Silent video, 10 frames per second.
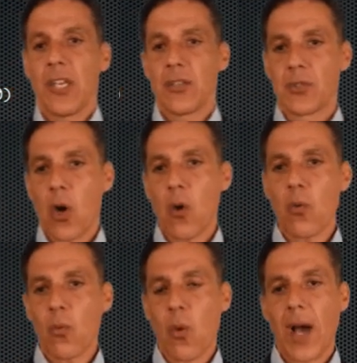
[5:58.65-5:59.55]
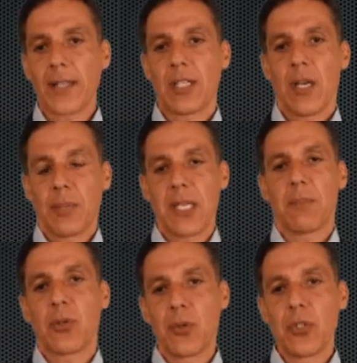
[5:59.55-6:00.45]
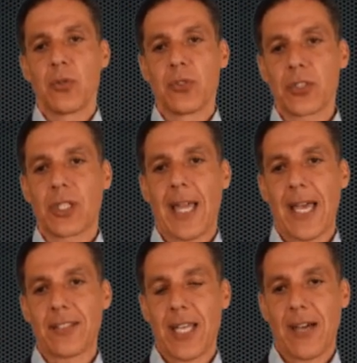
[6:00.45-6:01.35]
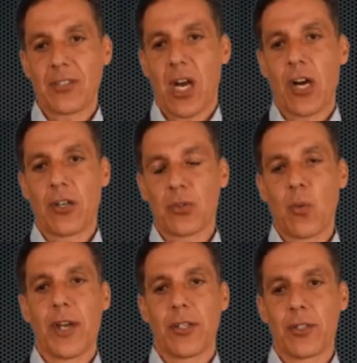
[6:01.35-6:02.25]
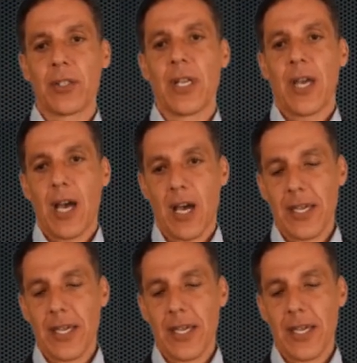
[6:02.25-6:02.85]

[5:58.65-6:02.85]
you don't want people who use your class to have to hardwire uh,